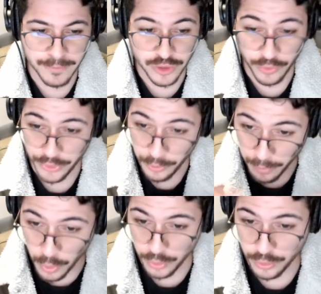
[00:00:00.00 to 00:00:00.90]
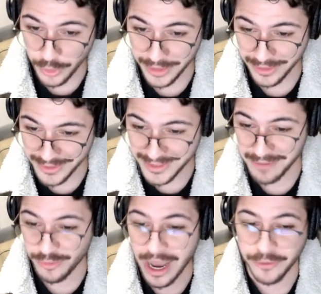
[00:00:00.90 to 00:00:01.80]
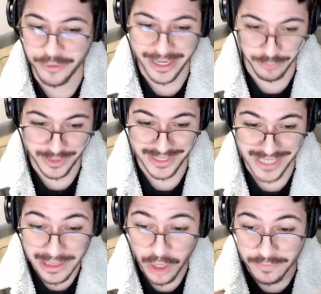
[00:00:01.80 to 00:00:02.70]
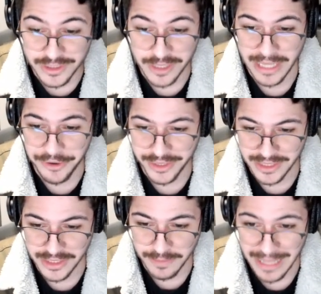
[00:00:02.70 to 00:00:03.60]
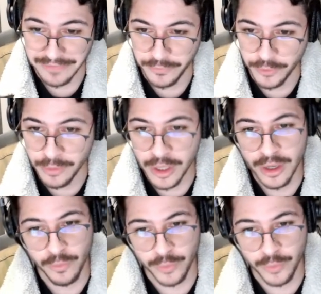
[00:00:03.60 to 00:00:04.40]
So they're both going the same route, right? We see a lot of similarities in this platform.